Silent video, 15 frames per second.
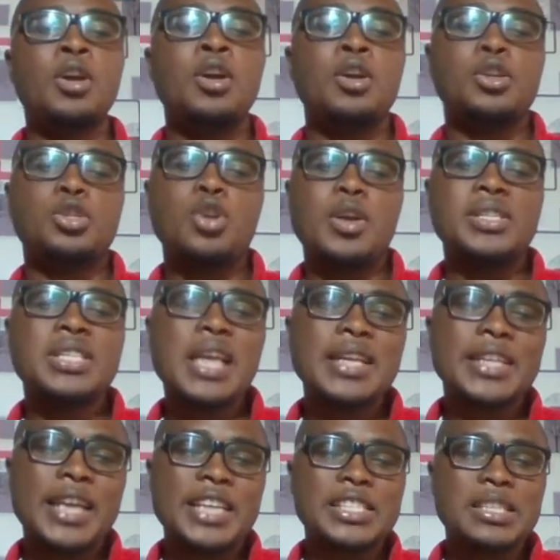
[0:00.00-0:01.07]
So inside
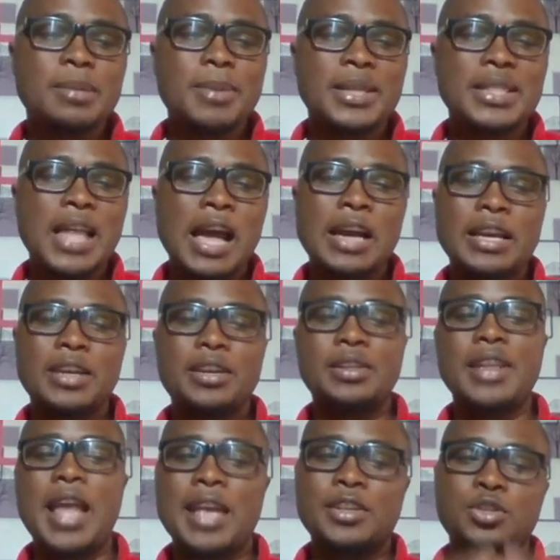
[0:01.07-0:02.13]
the HTML tag,
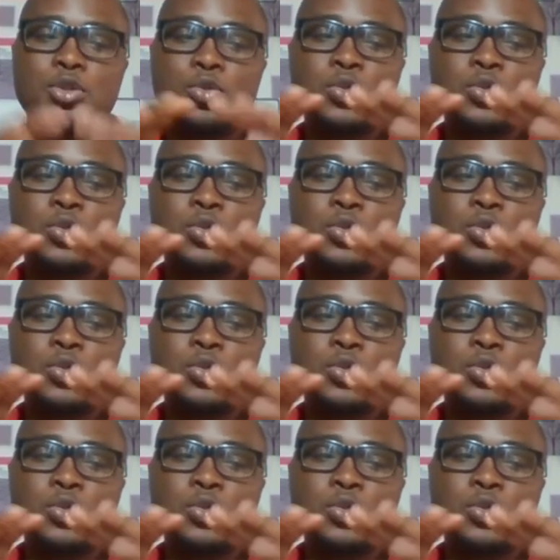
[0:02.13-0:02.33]
there is two